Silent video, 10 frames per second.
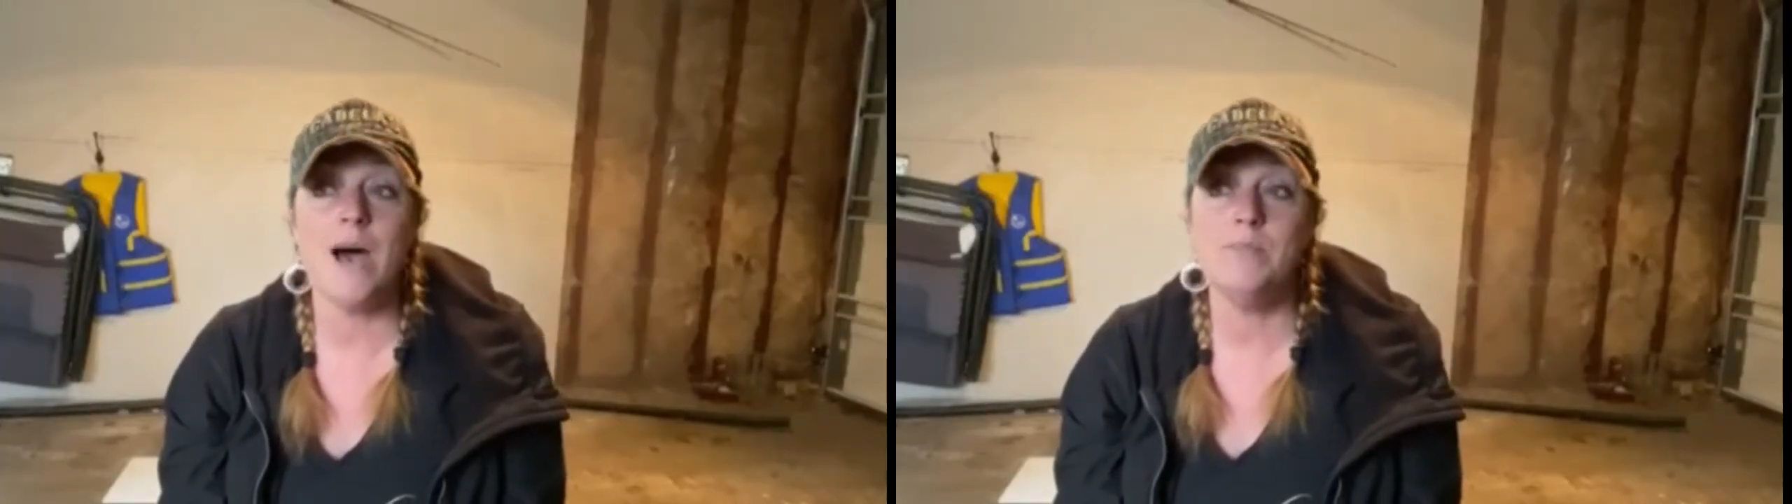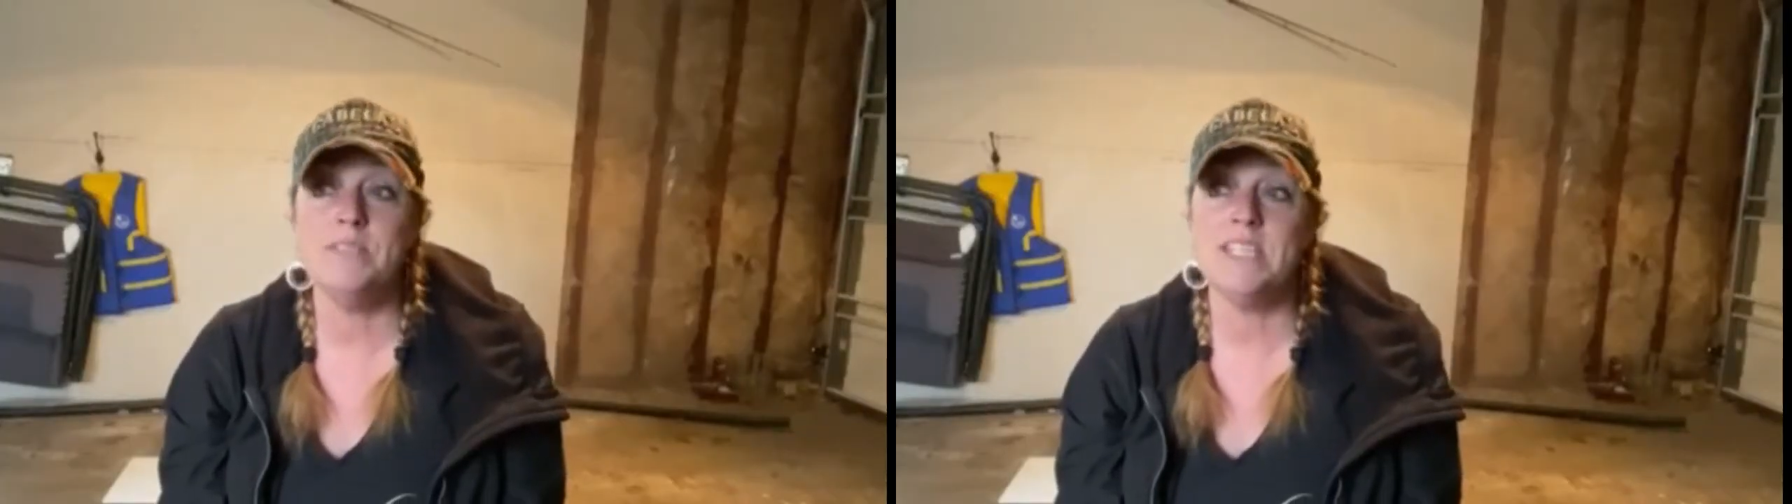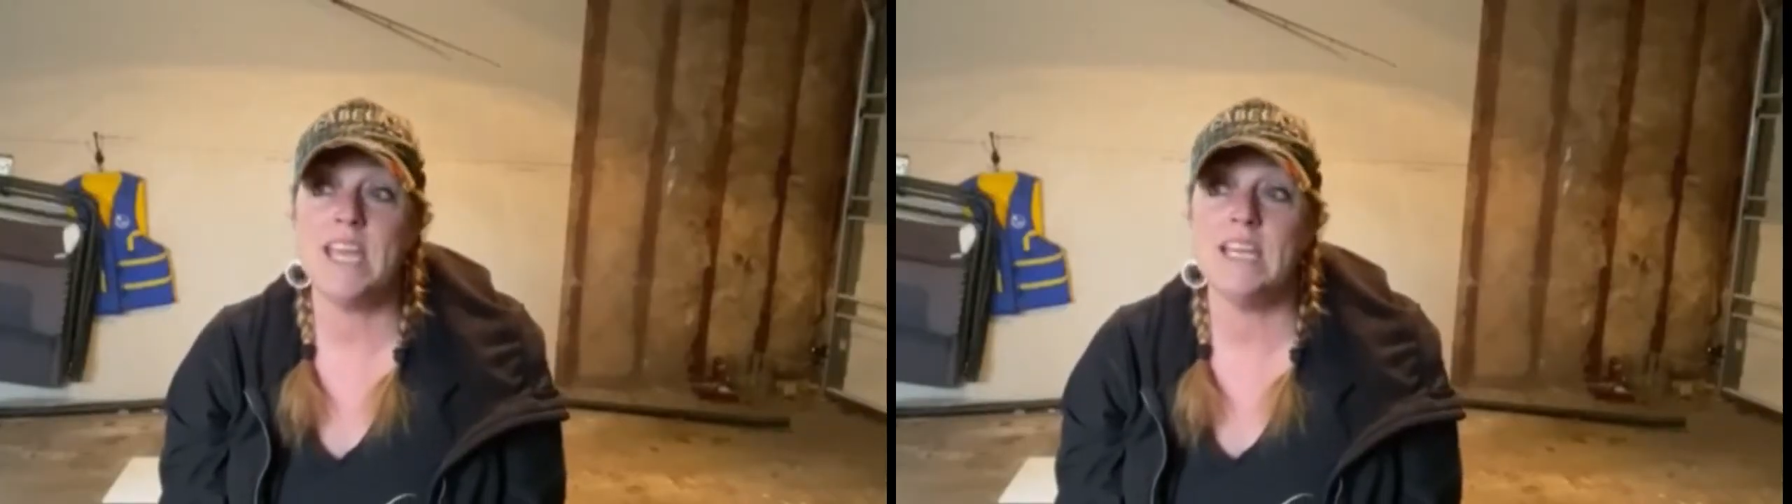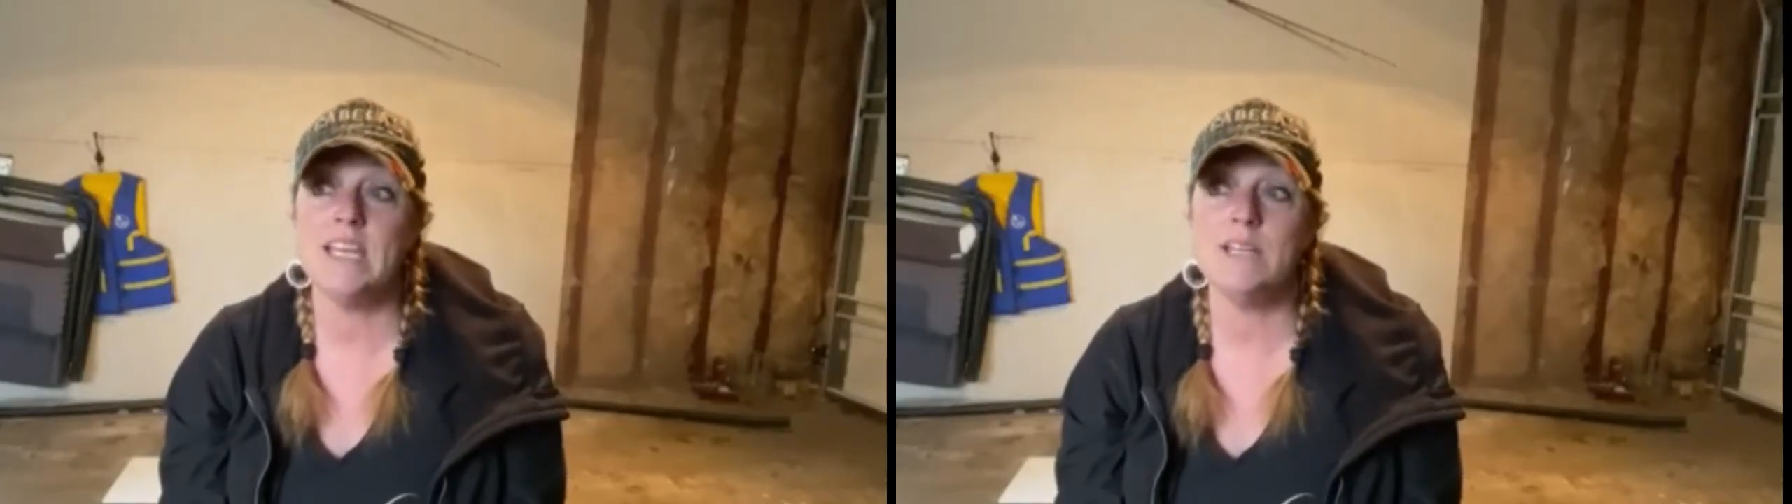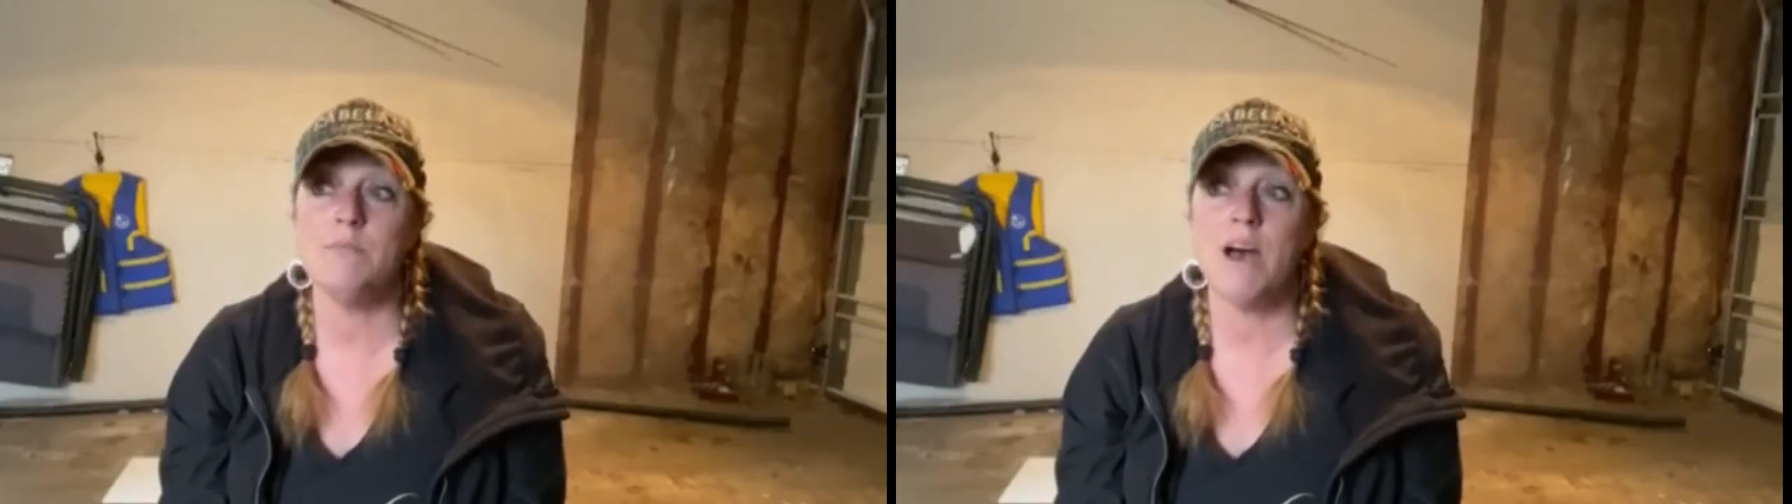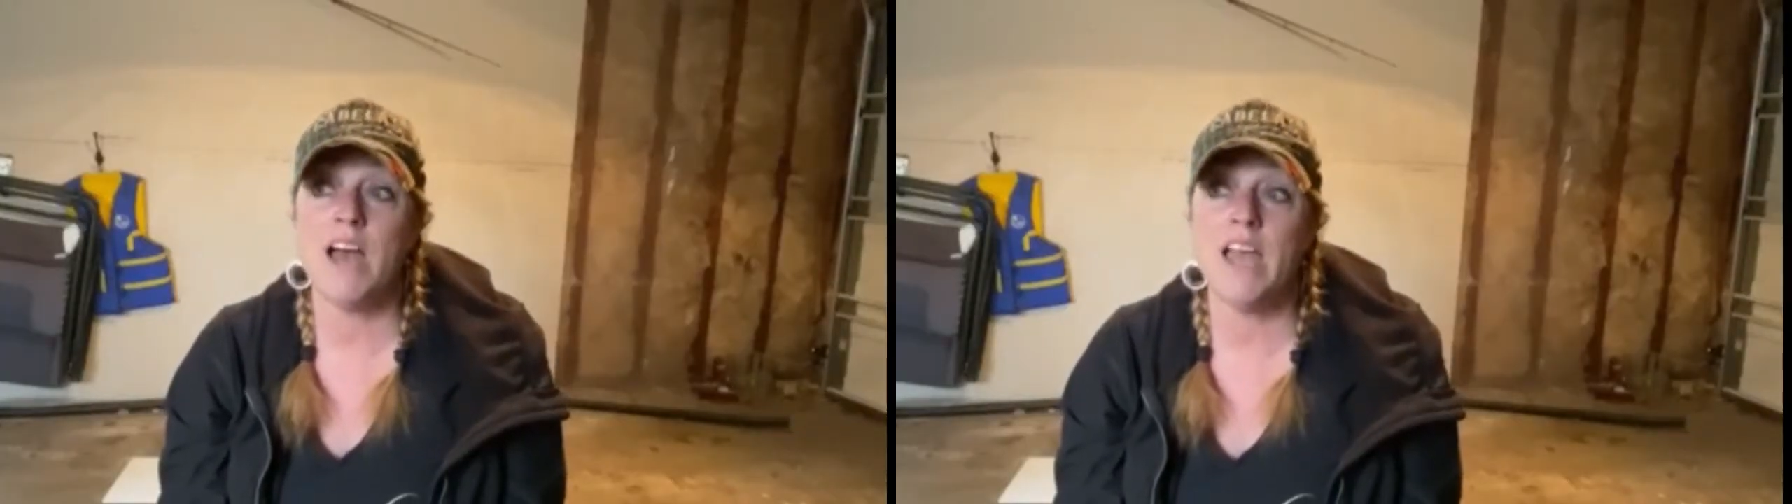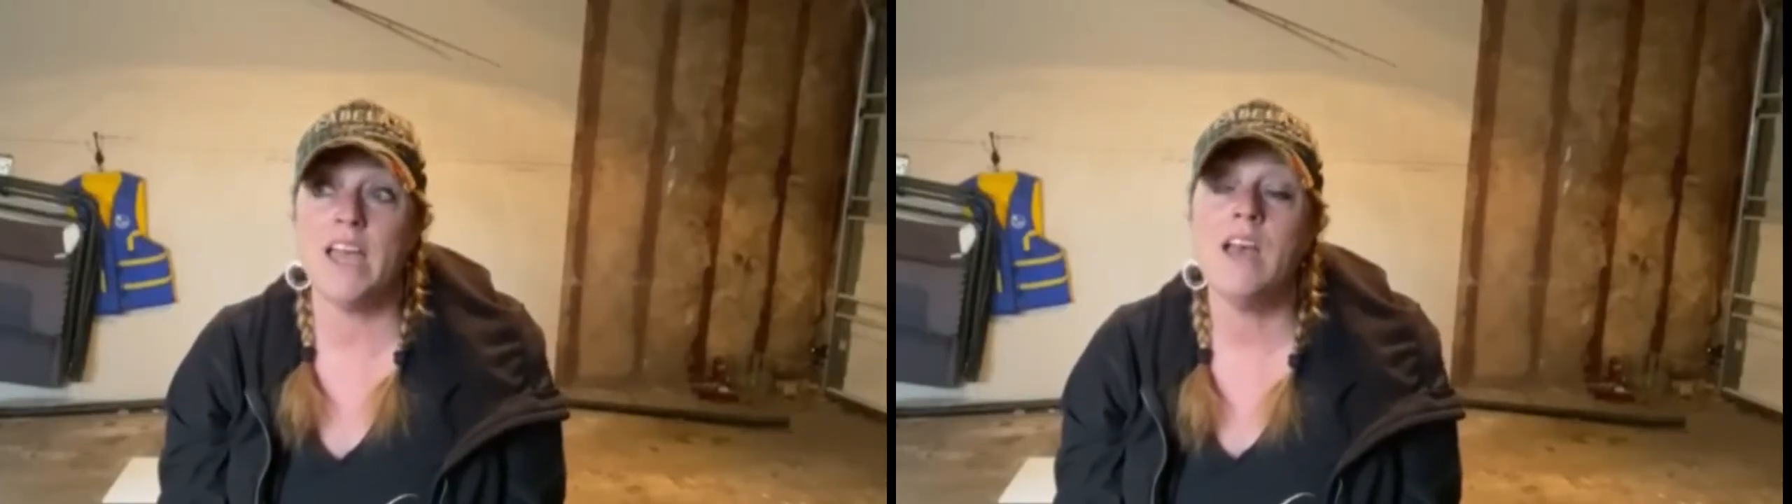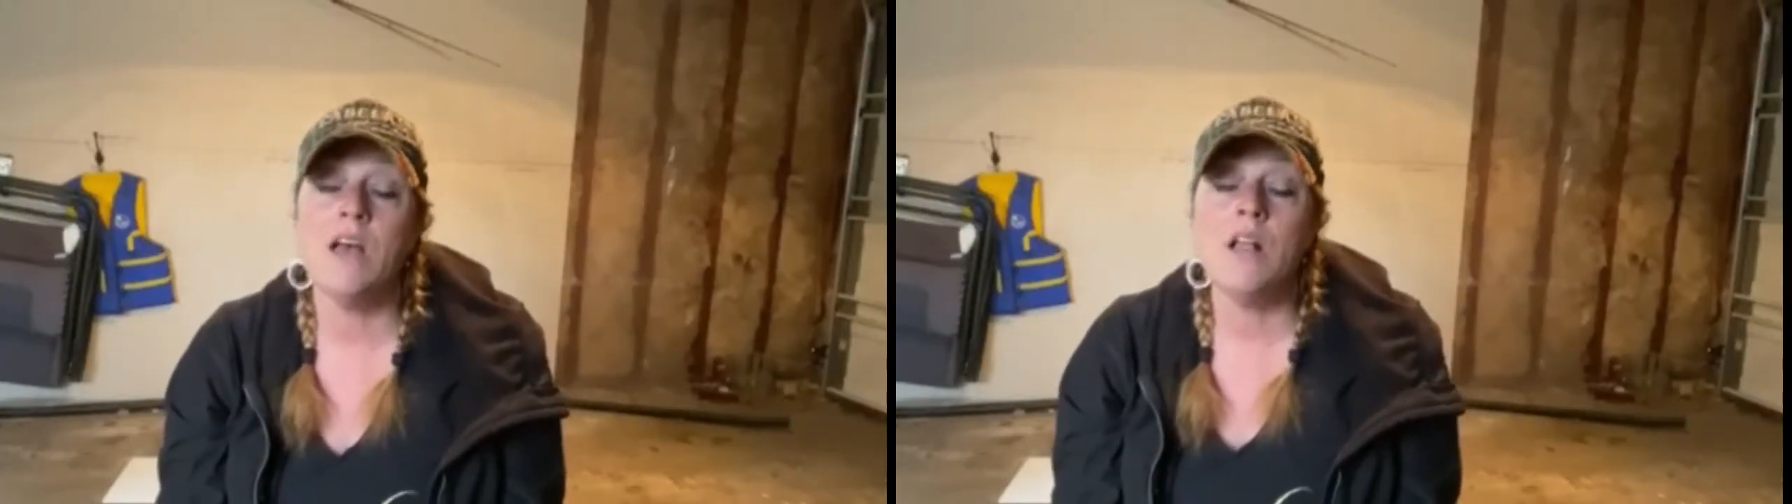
updated my